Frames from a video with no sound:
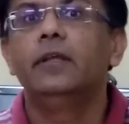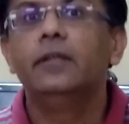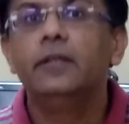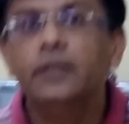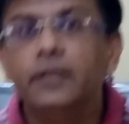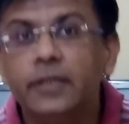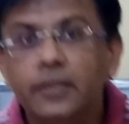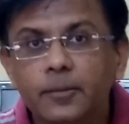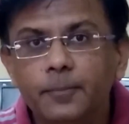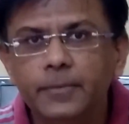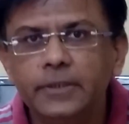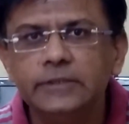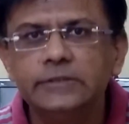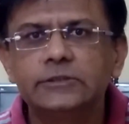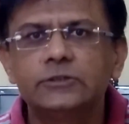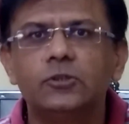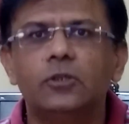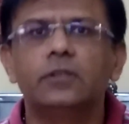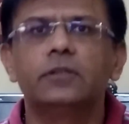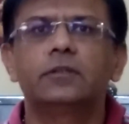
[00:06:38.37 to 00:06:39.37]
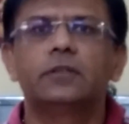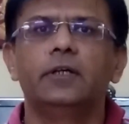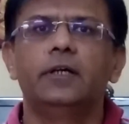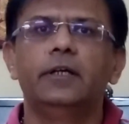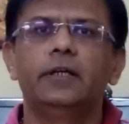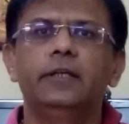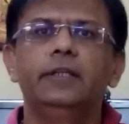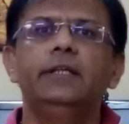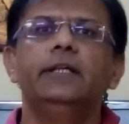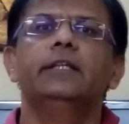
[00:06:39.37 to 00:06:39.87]
It means on
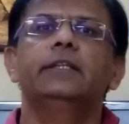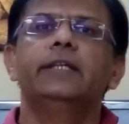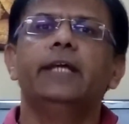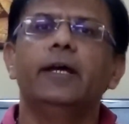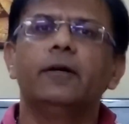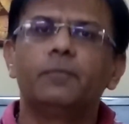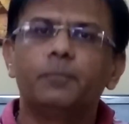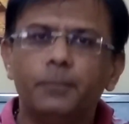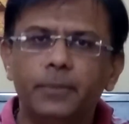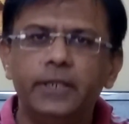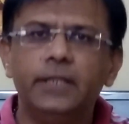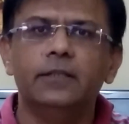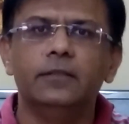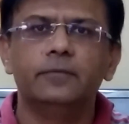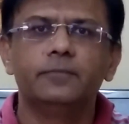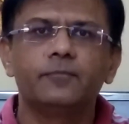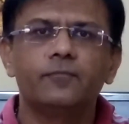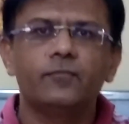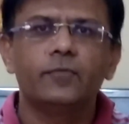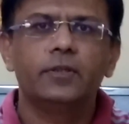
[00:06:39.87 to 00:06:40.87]
30th April,